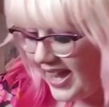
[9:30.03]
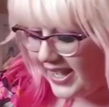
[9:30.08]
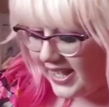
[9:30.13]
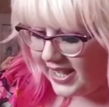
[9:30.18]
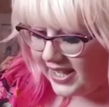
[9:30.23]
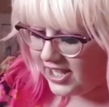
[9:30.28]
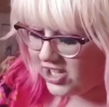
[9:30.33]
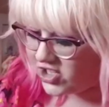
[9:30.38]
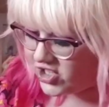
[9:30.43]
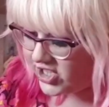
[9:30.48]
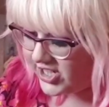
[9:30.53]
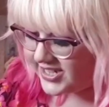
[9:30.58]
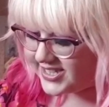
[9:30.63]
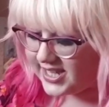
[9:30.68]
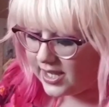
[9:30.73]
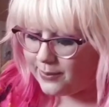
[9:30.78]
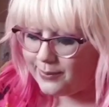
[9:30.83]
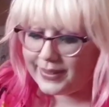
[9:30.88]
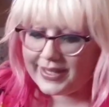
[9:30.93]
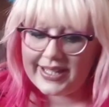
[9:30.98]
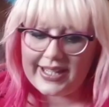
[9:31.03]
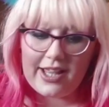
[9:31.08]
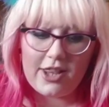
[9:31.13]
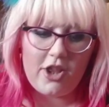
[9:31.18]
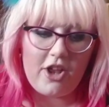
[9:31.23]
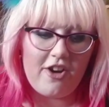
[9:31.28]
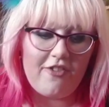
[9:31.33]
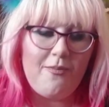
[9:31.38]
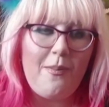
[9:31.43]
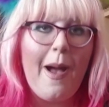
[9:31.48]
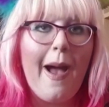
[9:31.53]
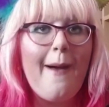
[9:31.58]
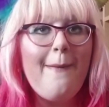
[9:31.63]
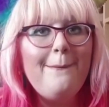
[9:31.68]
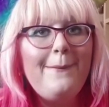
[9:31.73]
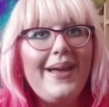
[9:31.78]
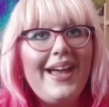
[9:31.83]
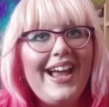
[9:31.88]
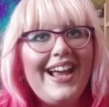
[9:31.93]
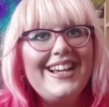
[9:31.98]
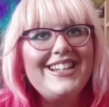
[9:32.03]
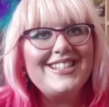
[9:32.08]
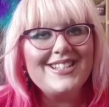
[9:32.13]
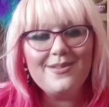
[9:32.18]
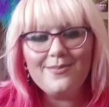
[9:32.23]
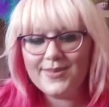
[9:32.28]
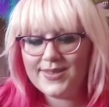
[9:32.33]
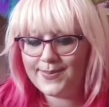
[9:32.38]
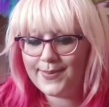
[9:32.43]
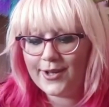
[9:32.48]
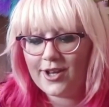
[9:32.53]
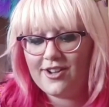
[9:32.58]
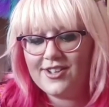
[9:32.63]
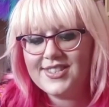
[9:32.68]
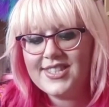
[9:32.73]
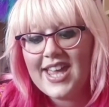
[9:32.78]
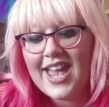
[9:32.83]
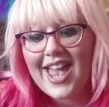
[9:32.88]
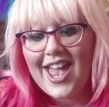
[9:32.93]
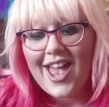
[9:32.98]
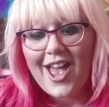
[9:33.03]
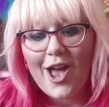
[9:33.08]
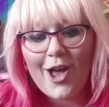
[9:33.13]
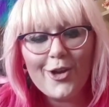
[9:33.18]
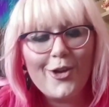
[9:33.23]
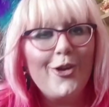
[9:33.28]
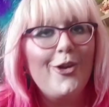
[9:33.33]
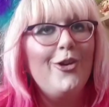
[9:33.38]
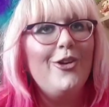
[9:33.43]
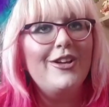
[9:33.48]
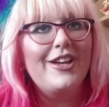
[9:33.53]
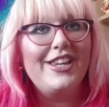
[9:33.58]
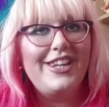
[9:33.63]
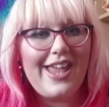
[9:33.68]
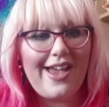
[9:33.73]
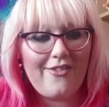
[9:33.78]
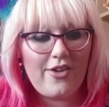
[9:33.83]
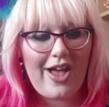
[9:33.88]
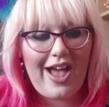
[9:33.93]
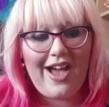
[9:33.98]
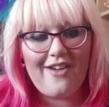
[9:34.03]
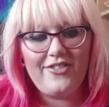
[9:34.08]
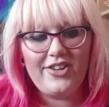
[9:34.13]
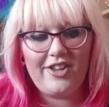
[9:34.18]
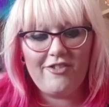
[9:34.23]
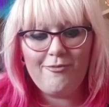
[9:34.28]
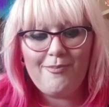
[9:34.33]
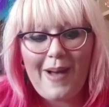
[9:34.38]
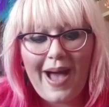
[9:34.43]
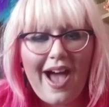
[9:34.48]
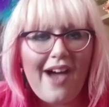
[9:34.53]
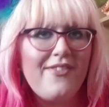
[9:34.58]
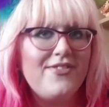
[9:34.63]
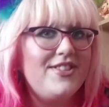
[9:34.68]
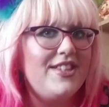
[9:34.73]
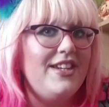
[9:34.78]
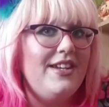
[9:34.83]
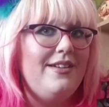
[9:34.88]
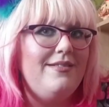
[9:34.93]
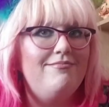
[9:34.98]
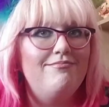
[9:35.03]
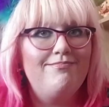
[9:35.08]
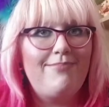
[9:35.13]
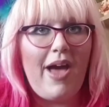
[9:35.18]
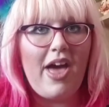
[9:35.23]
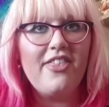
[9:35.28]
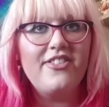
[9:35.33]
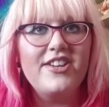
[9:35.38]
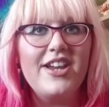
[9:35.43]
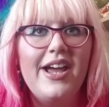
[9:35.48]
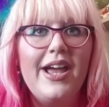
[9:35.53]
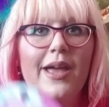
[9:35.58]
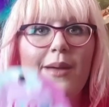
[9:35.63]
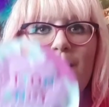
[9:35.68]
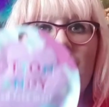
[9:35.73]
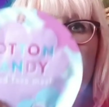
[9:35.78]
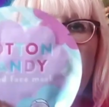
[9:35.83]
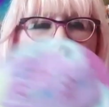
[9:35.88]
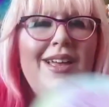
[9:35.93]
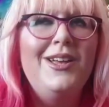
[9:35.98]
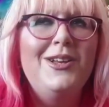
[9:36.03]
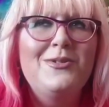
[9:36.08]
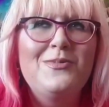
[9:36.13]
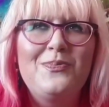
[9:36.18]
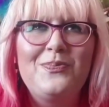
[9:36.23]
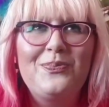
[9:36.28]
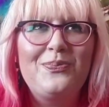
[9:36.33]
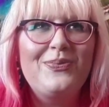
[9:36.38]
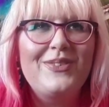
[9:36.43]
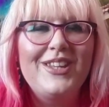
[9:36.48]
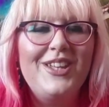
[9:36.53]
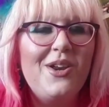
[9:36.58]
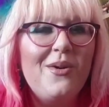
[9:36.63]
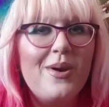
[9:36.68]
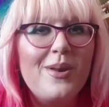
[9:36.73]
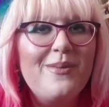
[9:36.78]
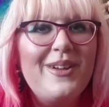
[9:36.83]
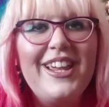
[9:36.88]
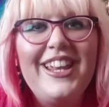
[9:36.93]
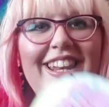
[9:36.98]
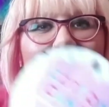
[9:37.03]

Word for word: then she sent me a lot of Pampa items because a girl can never have enough baths and bath time. You know what I